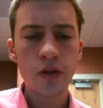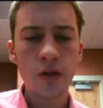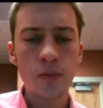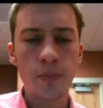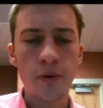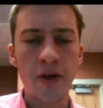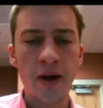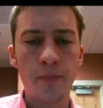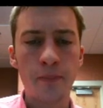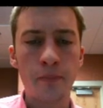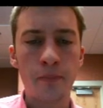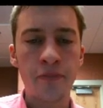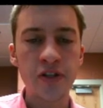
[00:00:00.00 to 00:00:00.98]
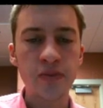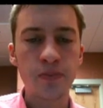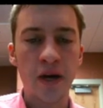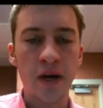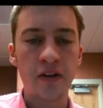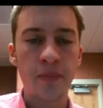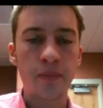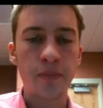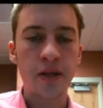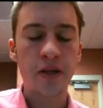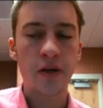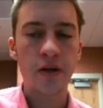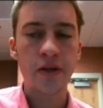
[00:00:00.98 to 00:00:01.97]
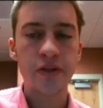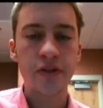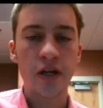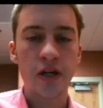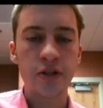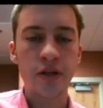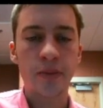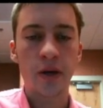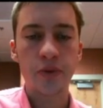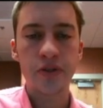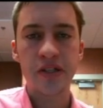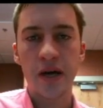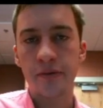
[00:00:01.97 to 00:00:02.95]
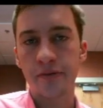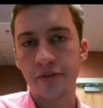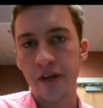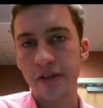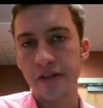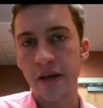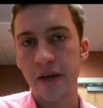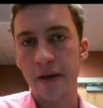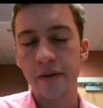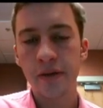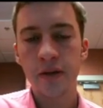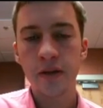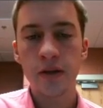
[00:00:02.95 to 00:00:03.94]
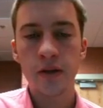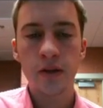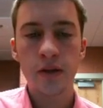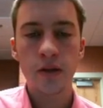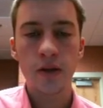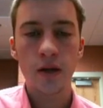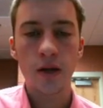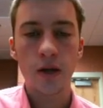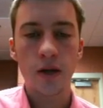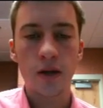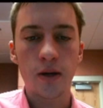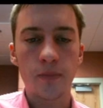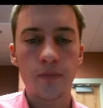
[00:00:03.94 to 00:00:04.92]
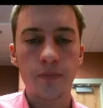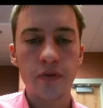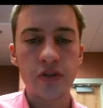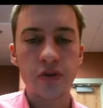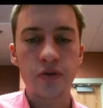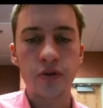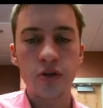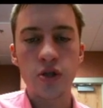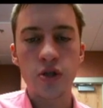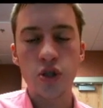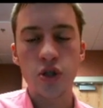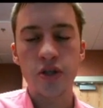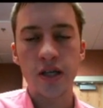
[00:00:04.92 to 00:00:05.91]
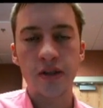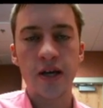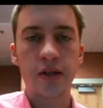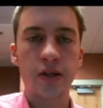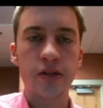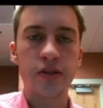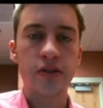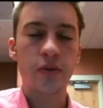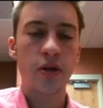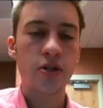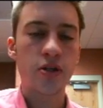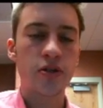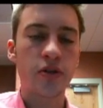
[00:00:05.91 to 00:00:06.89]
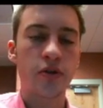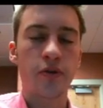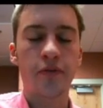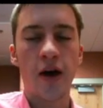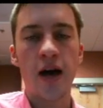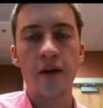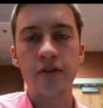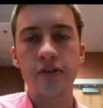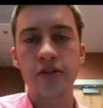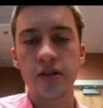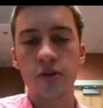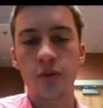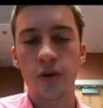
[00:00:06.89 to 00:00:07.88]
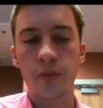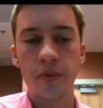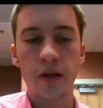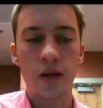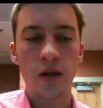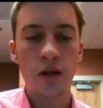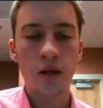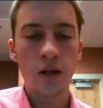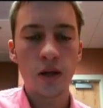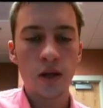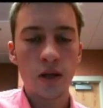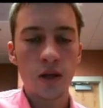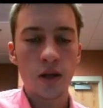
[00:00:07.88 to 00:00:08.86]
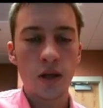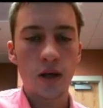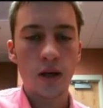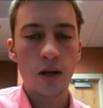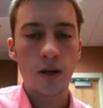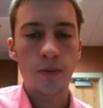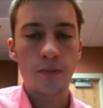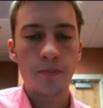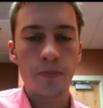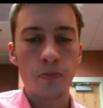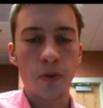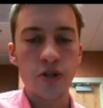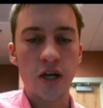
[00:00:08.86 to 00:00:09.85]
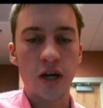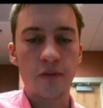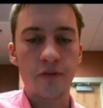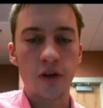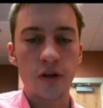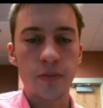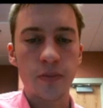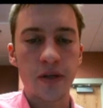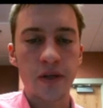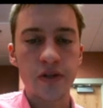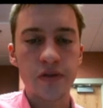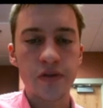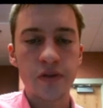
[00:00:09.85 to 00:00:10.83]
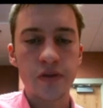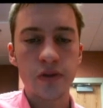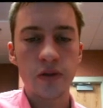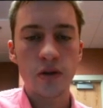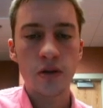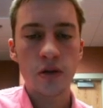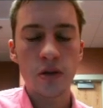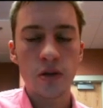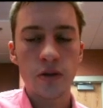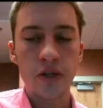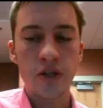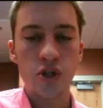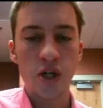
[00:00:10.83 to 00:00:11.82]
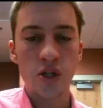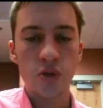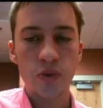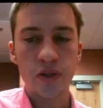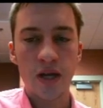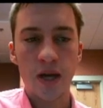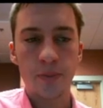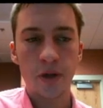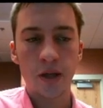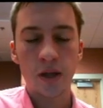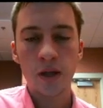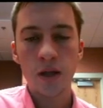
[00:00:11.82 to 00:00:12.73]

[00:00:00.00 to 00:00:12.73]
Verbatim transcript: But that this might have been because uh, Gemini was down for that day, um, so you should take that into consideration. So th obviously there wouldn't be um, much higher volume because the exchange wasn't operating,